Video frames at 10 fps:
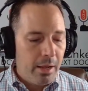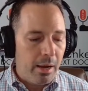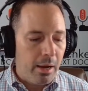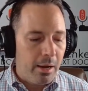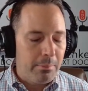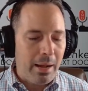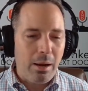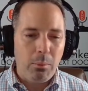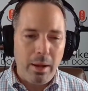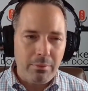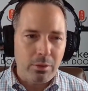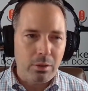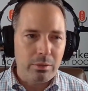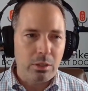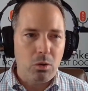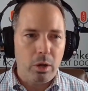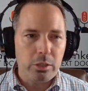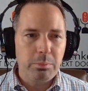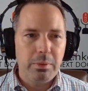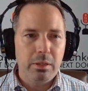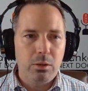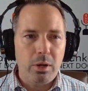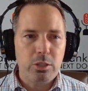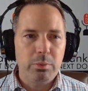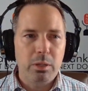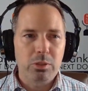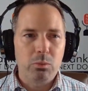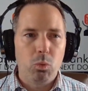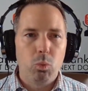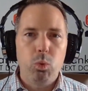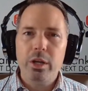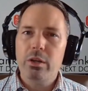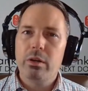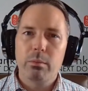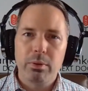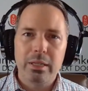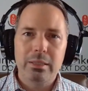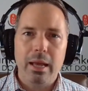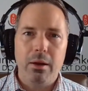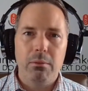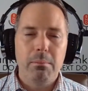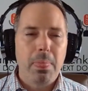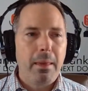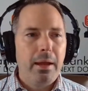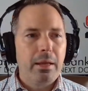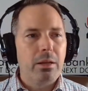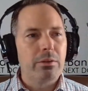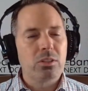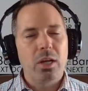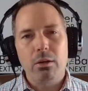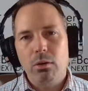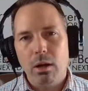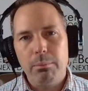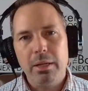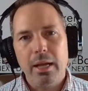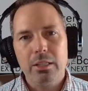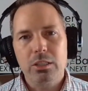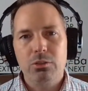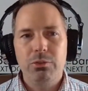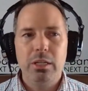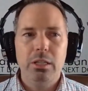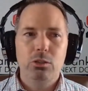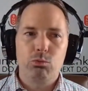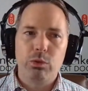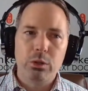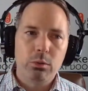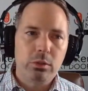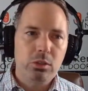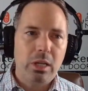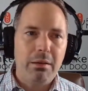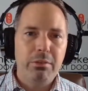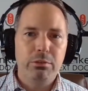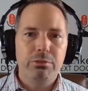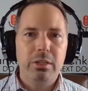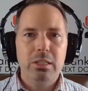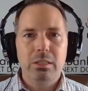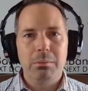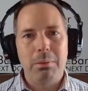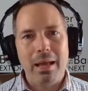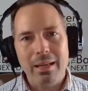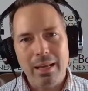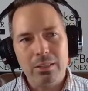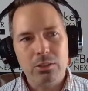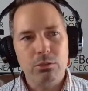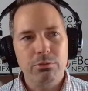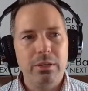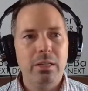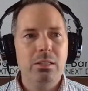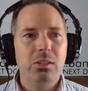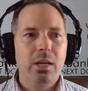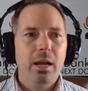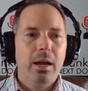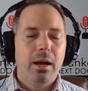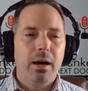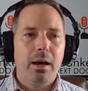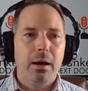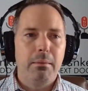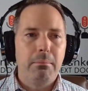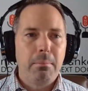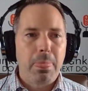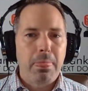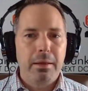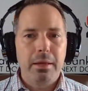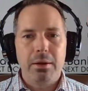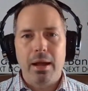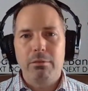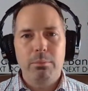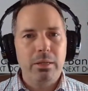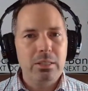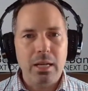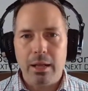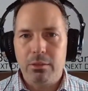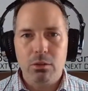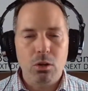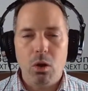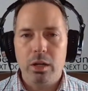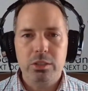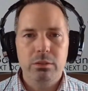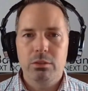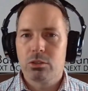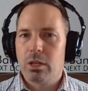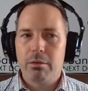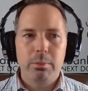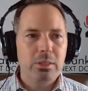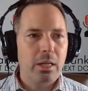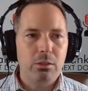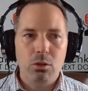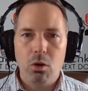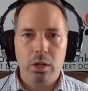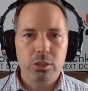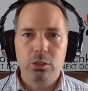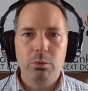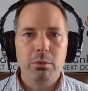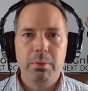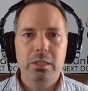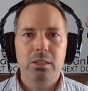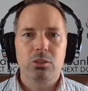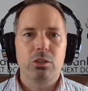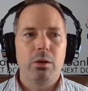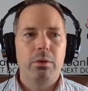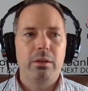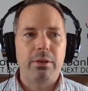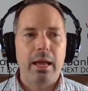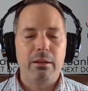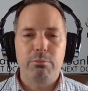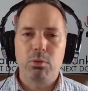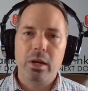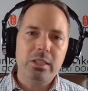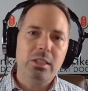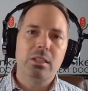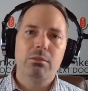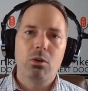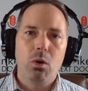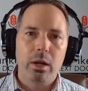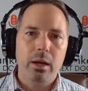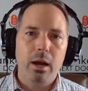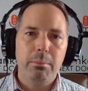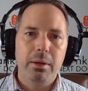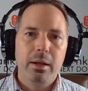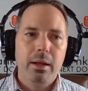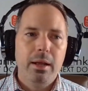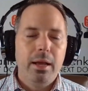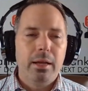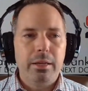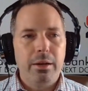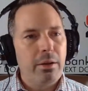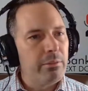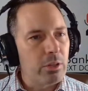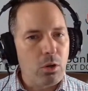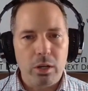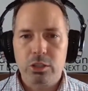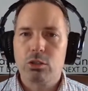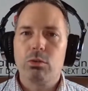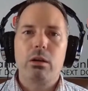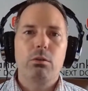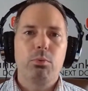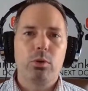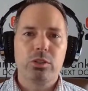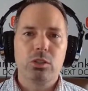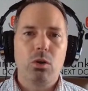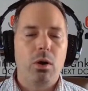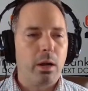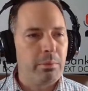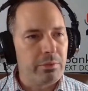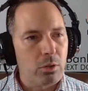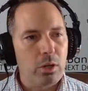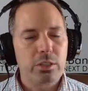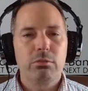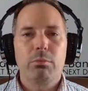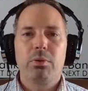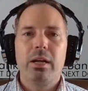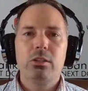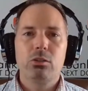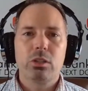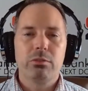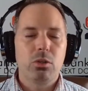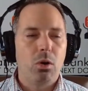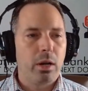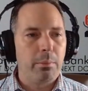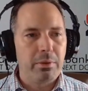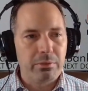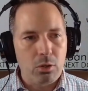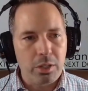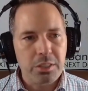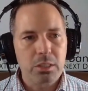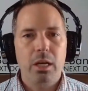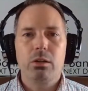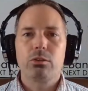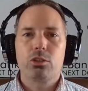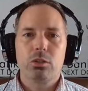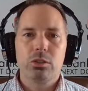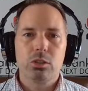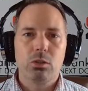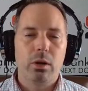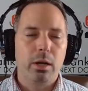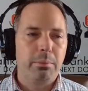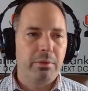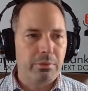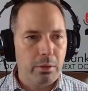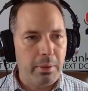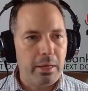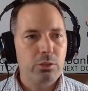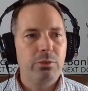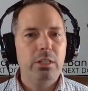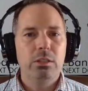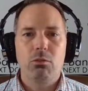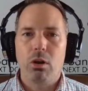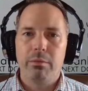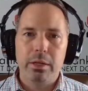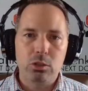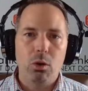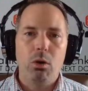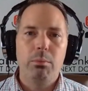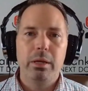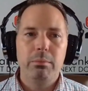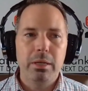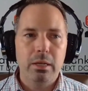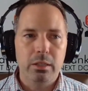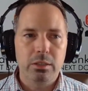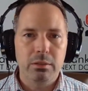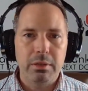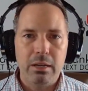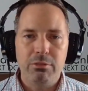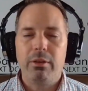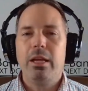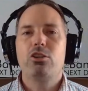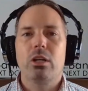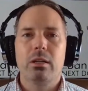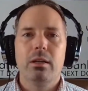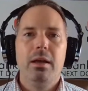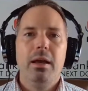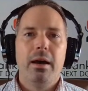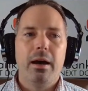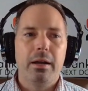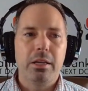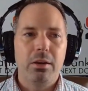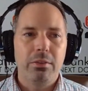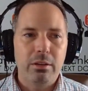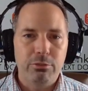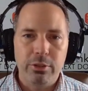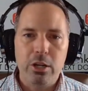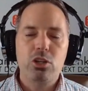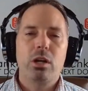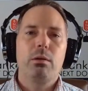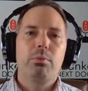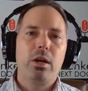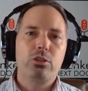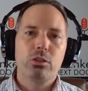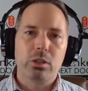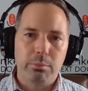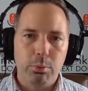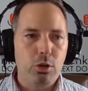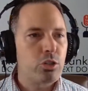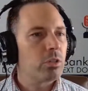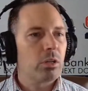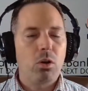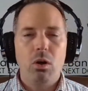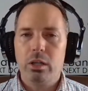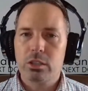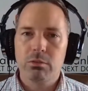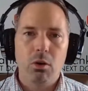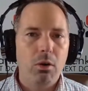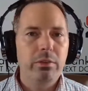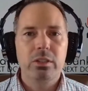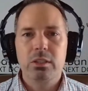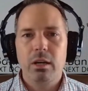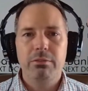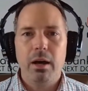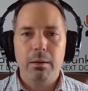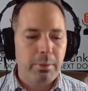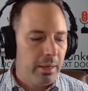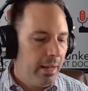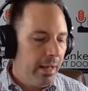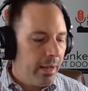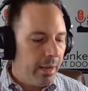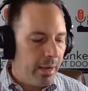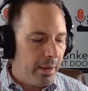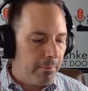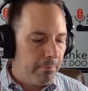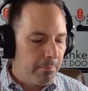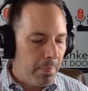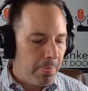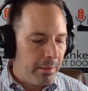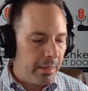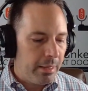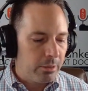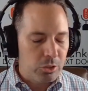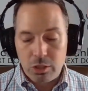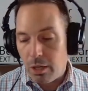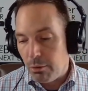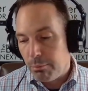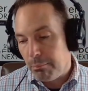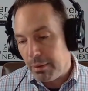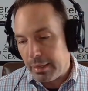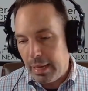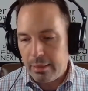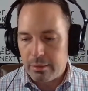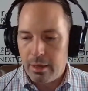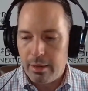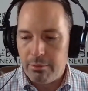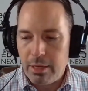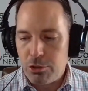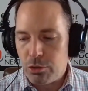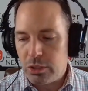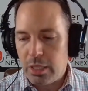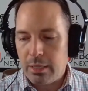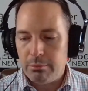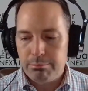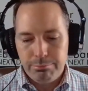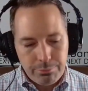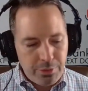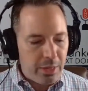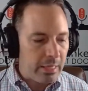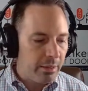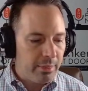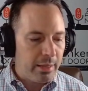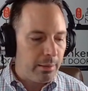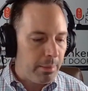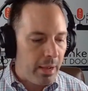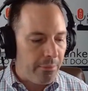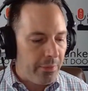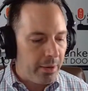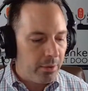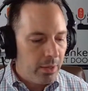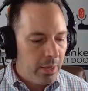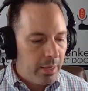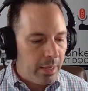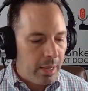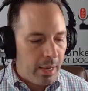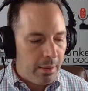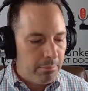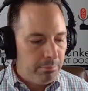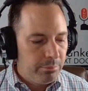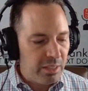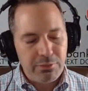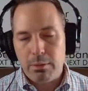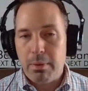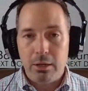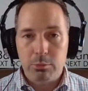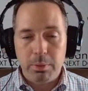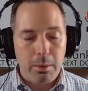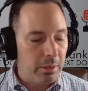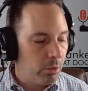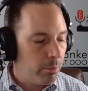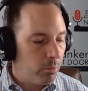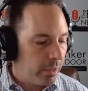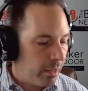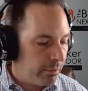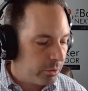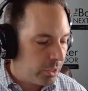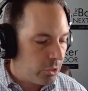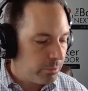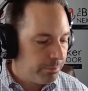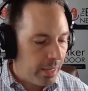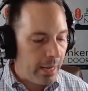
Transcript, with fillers: Um, however, the cost the question becomes like, well, what are you going to bring down? You know, the title company has its fees, realtors have their fees, the bank has their fees. Um, you know, everybody's got their cost. Of, there's everybody's got their cost of doing business. You know, and if and if prices have gone up, you know, if the cost of credit reports has gone up, if the cost of appraisals has gone up, if the cost of title insurance has gone up, if the bank's fees have gone up, it's all been because of inflation. Uh, you know, the inflationary pressures have pushed the cost of all this stuff up. Um, you know, so again, kind of interesting thing to think about there. Uh, definitely merits probably a little more conversation.